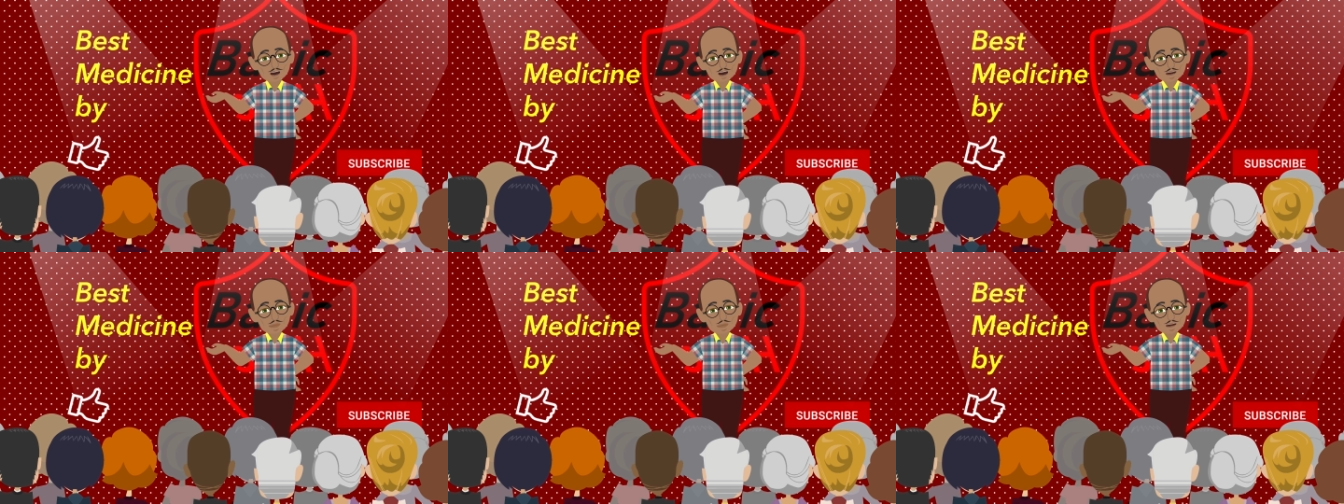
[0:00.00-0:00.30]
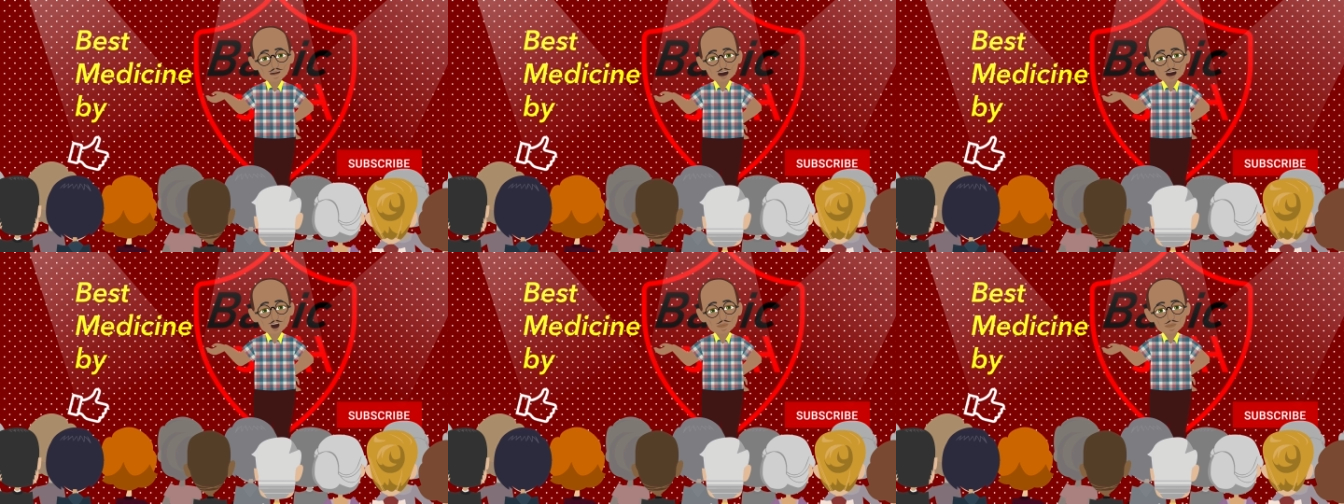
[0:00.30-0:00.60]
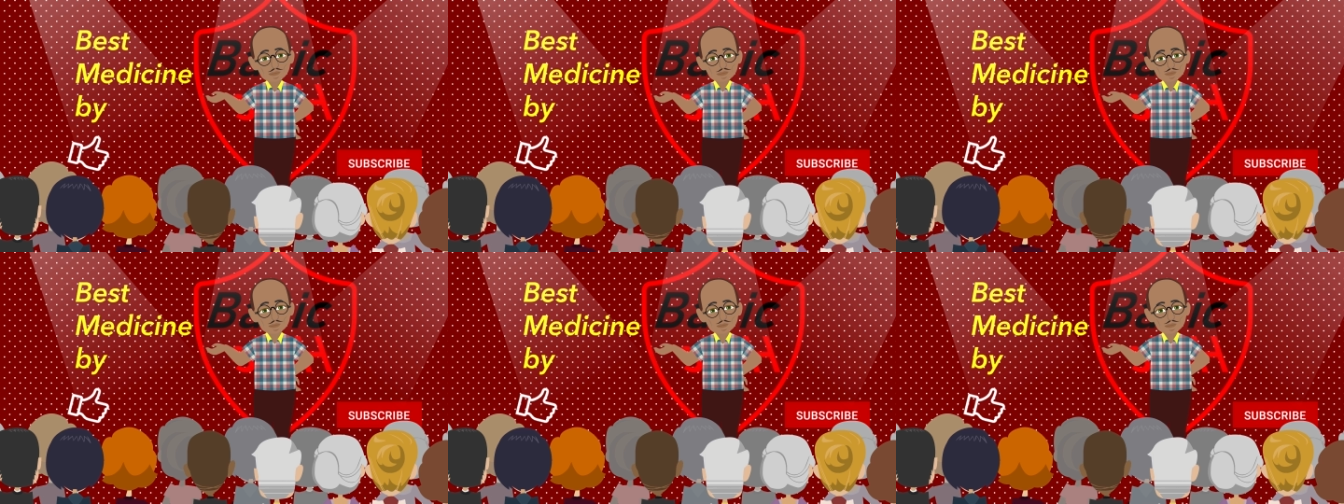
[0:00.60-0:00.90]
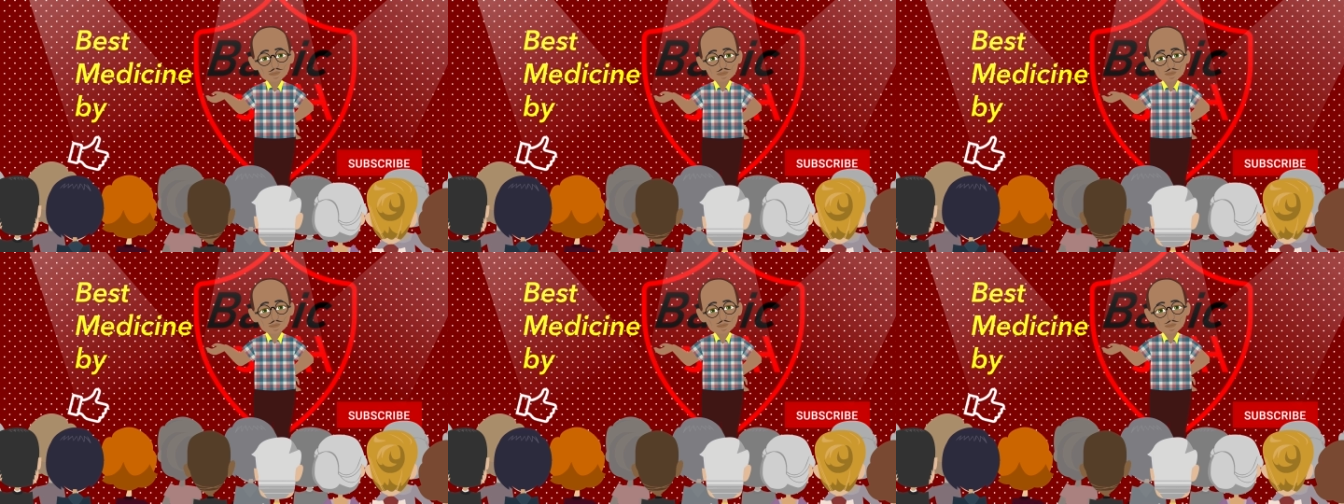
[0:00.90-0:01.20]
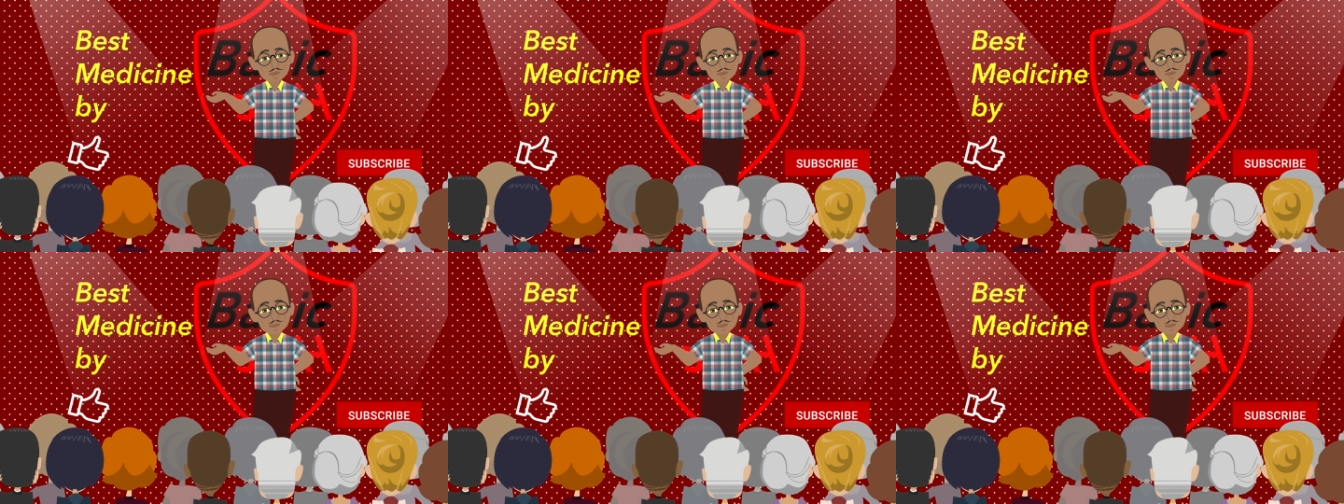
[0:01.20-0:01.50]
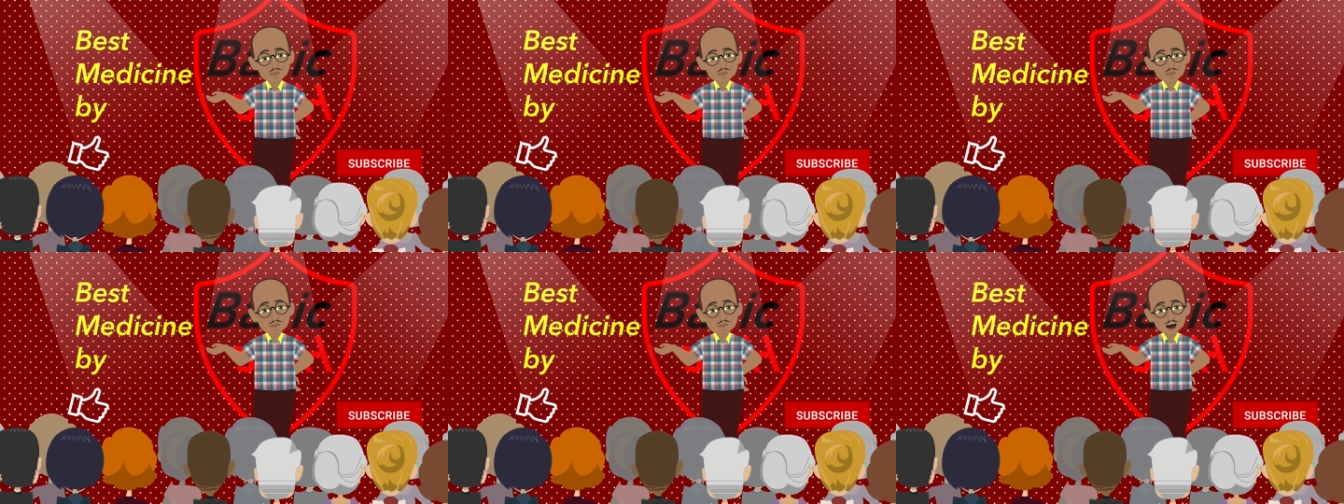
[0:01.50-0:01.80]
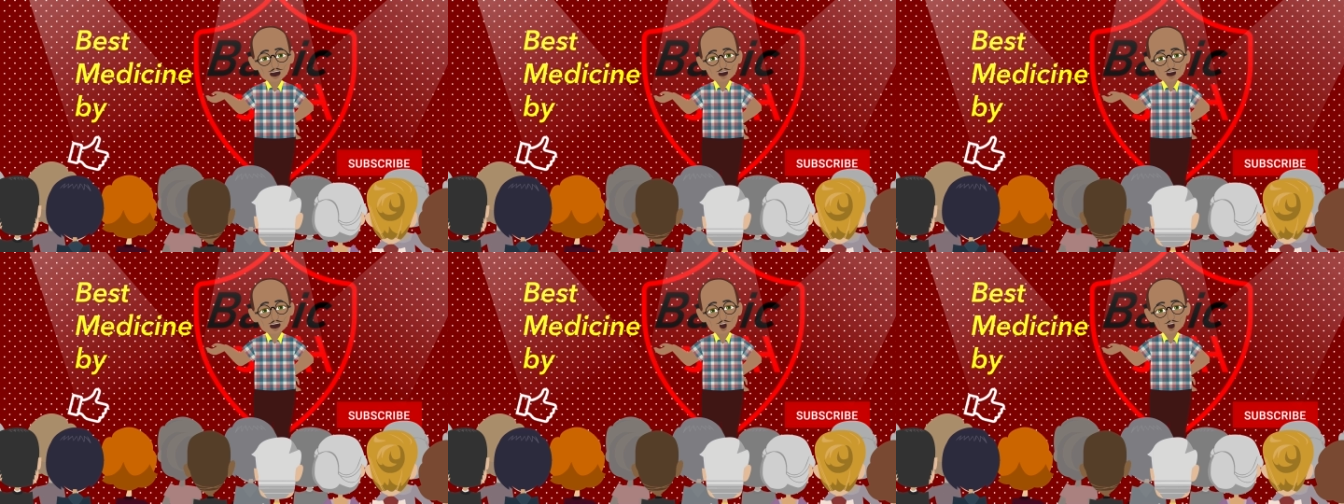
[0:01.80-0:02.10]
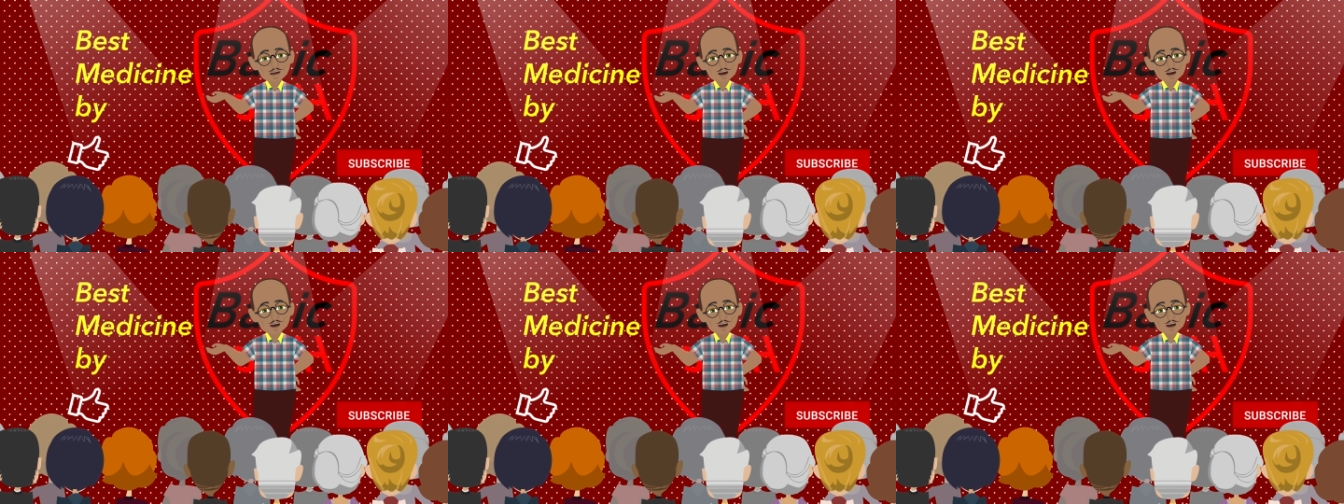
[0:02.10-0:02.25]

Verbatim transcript: in quotes, will make